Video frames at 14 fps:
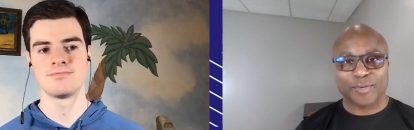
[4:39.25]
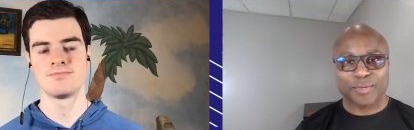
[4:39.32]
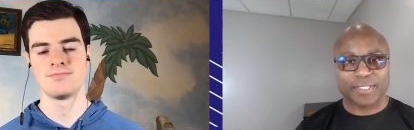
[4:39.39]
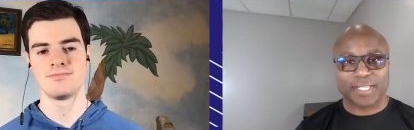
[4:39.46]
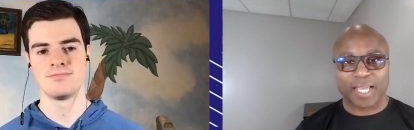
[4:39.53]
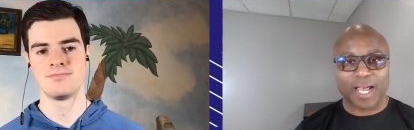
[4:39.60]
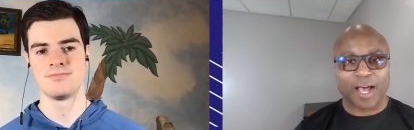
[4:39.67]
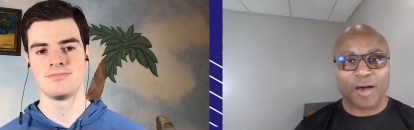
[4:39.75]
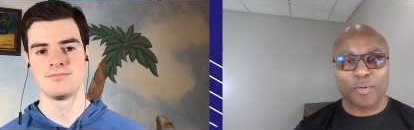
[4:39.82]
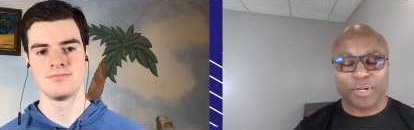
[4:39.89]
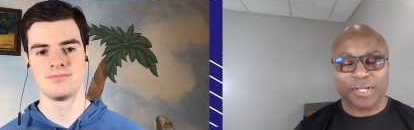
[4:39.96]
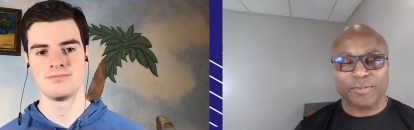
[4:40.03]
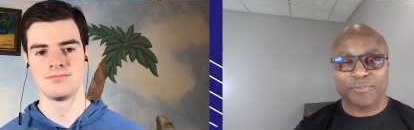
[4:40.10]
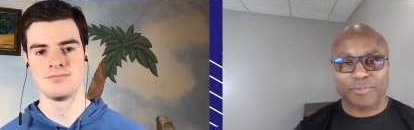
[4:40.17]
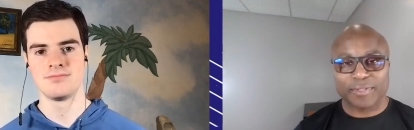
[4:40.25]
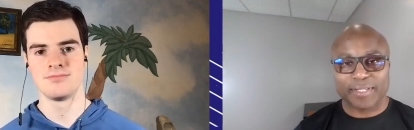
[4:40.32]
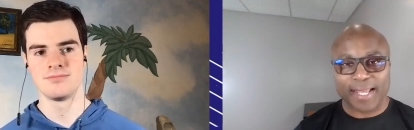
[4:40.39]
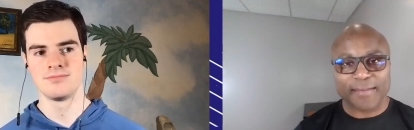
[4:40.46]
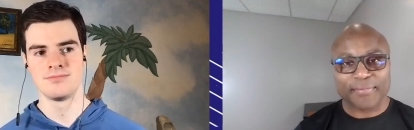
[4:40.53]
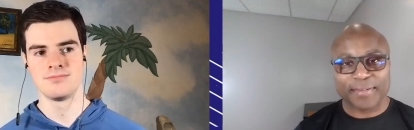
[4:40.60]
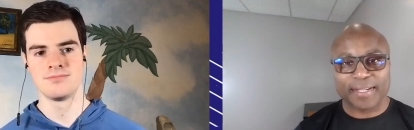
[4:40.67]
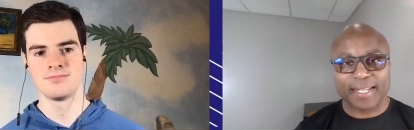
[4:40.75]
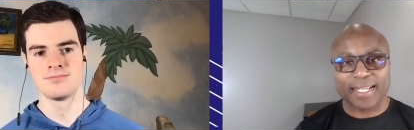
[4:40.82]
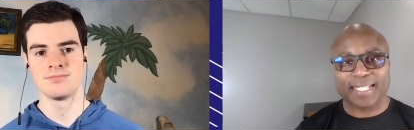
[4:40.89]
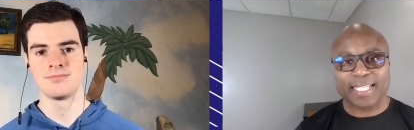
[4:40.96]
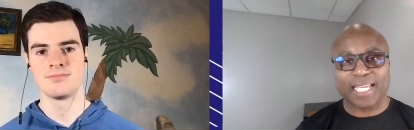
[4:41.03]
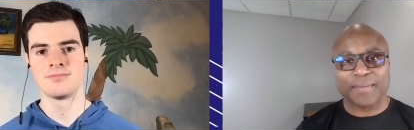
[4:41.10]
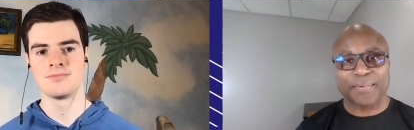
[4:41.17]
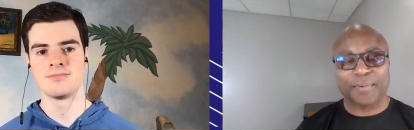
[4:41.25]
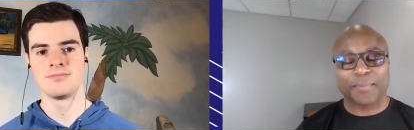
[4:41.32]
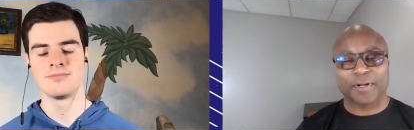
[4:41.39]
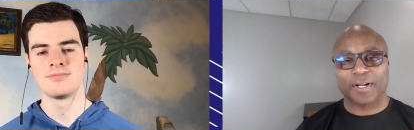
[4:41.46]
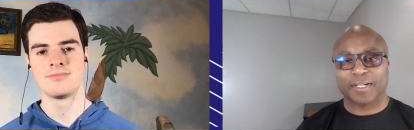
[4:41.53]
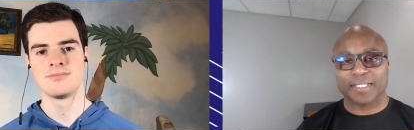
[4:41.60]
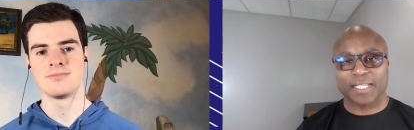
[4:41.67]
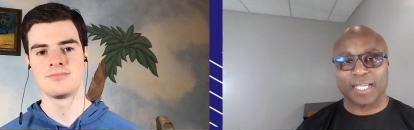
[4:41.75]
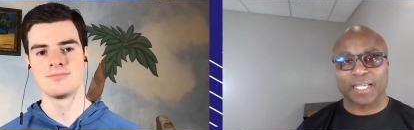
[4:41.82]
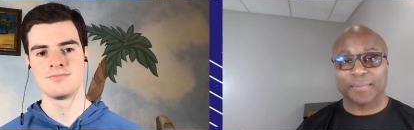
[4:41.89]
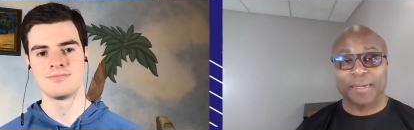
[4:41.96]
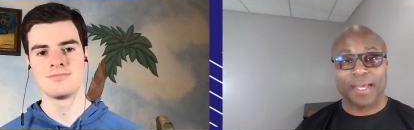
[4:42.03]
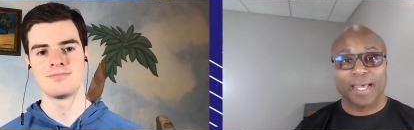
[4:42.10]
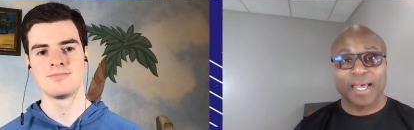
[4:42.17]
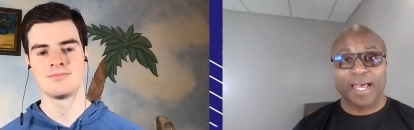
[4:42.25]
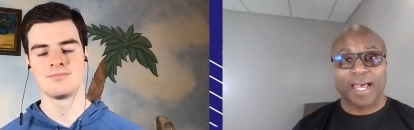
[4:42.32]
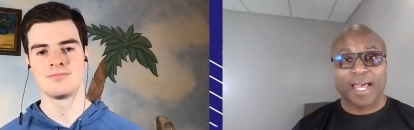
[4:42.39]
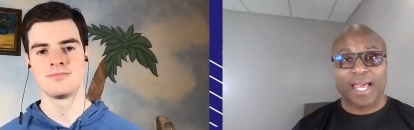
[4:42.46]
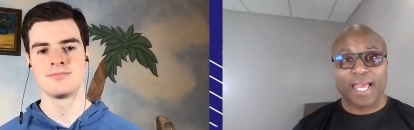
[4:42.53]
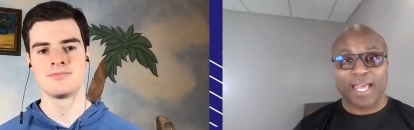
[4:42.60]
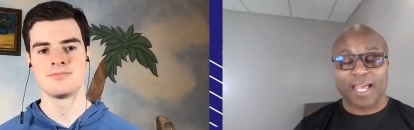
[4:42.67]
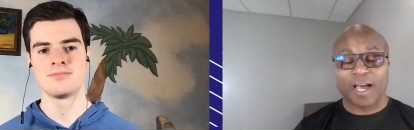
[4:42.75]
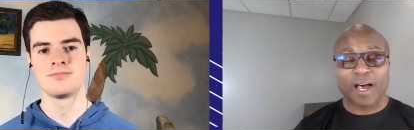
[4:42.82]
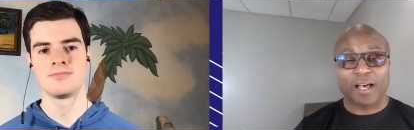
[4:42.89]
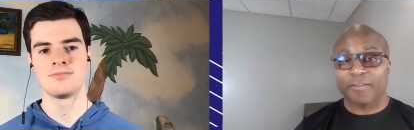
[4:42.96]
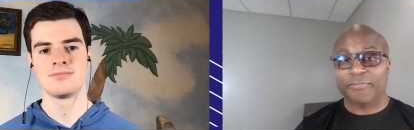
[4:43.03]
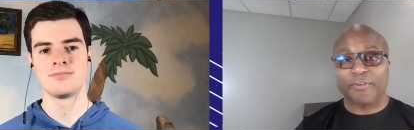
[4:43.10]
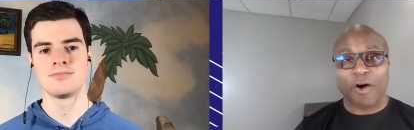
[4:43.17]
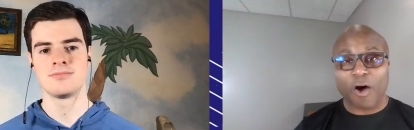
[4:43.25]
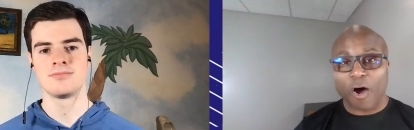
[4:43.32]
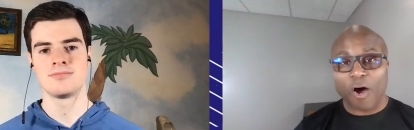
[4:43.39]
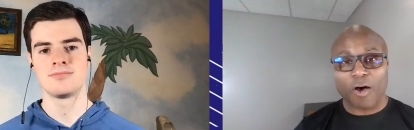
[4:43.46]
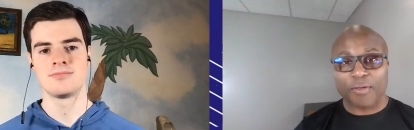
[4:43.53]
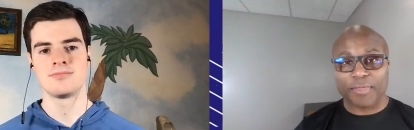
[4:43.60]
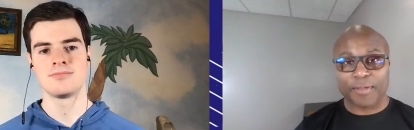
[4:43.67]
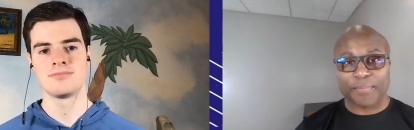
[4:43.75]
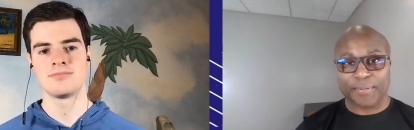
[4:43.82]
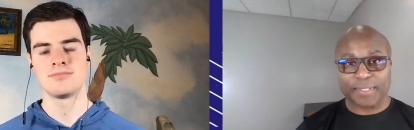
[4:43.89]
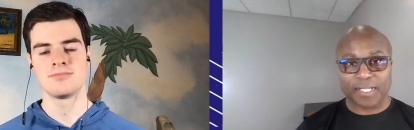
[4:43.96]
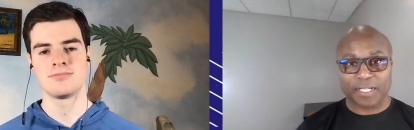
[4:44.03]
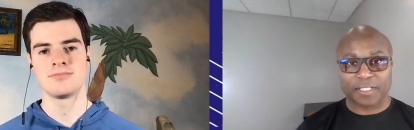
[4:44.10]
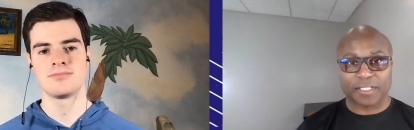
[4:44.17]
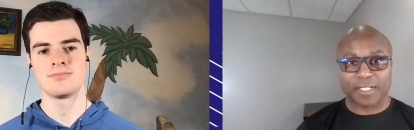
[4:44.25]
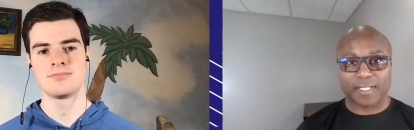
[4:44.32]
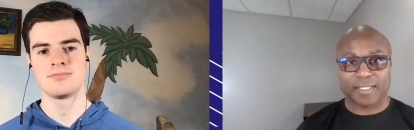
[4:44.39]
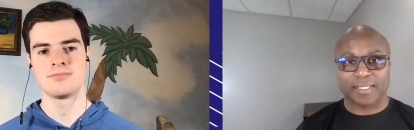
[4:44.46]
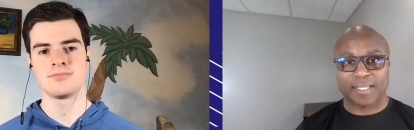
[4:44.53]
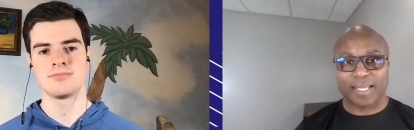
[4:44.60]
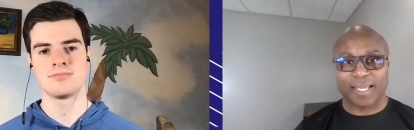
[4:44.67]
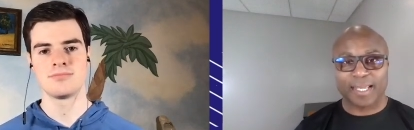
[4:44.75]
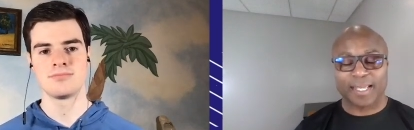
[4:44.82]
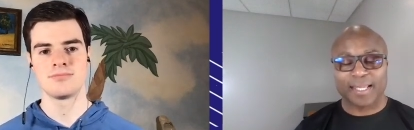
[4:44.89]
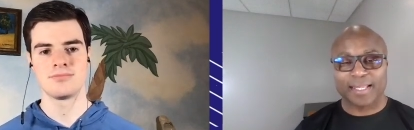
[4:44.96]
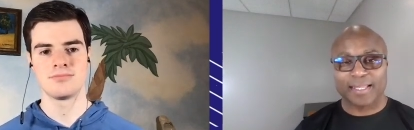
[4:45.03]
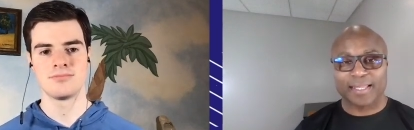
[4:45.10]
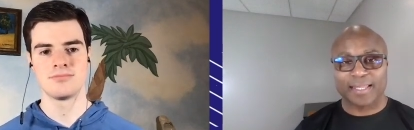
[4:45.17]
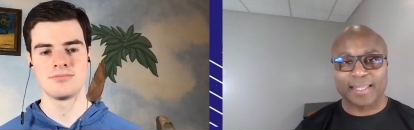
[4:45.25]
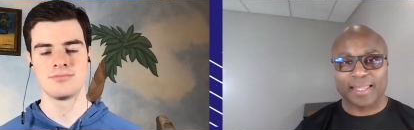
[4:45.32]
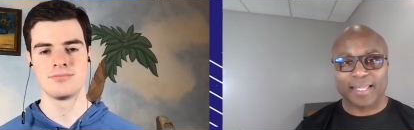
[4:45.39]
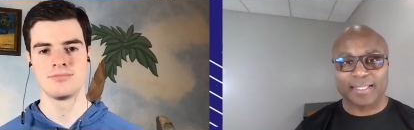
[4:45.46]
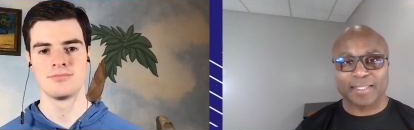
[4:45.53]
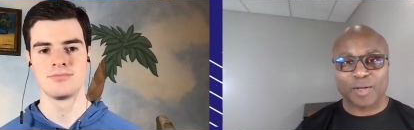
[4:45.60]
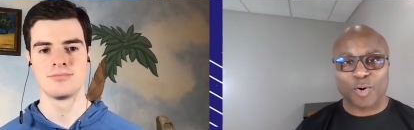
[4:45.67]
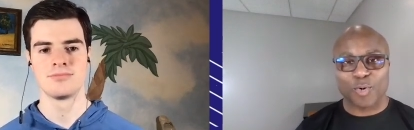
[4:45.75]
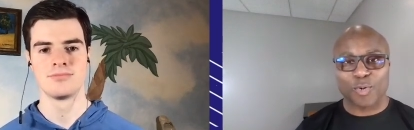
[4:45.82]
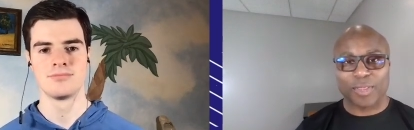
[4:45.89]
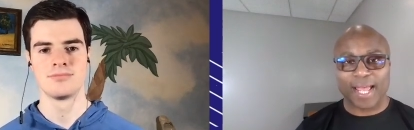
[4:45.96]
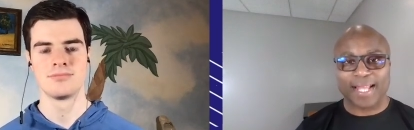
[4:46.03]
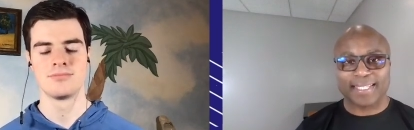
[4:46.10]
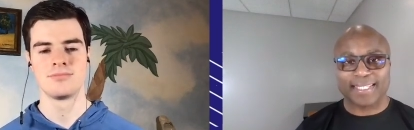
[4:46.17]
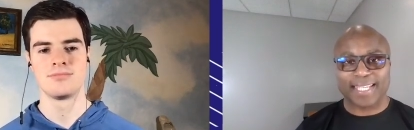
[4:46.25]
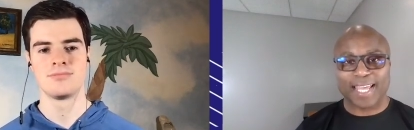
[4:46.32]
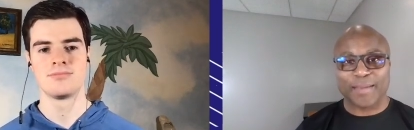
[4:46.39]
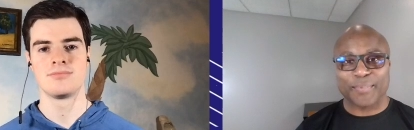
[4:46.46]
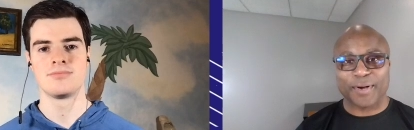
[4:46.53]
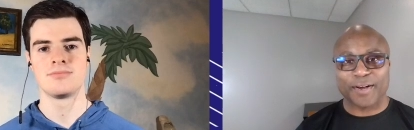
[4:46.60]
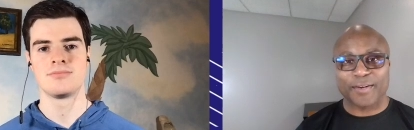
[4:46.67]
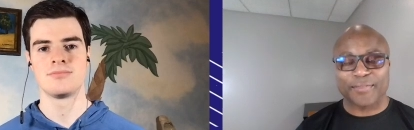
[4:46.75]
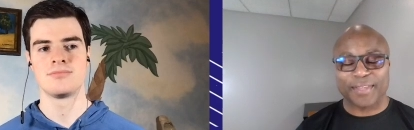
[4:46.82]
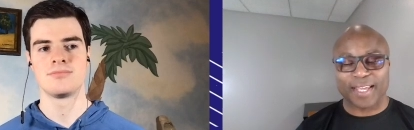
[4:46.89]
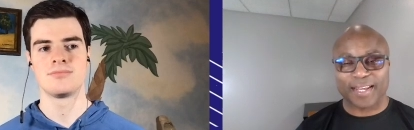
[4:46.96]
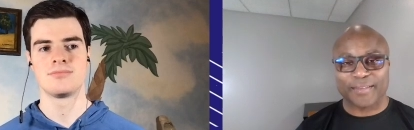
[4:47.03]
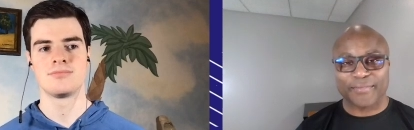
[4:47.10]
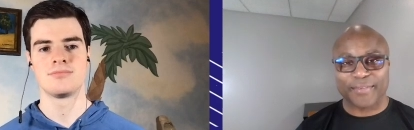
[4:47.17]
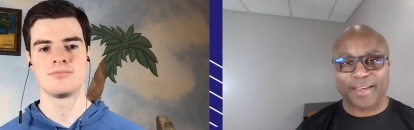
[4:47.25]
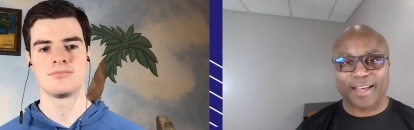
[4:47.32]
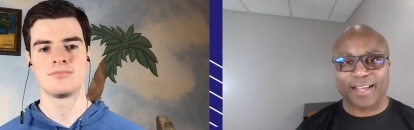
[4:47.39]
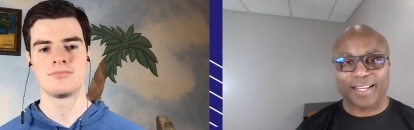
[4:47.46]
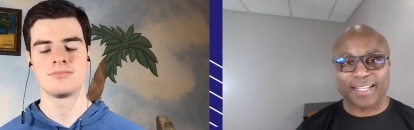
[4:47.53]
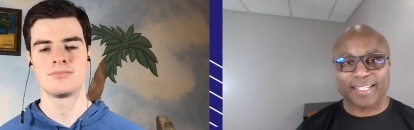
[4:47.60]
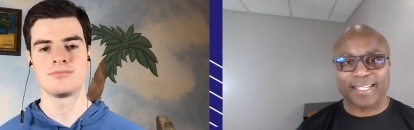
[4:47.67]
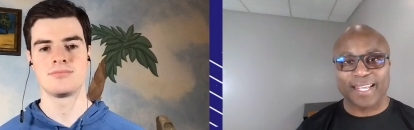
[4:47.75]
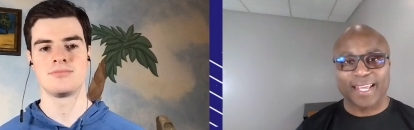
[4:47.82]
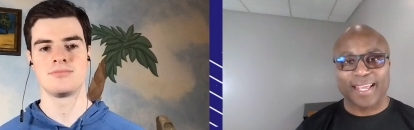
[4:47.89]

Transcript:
Speaker 1: would say, oh, we definitely need to keep him on our team. Of all the positions in this whole landscape of the N F L and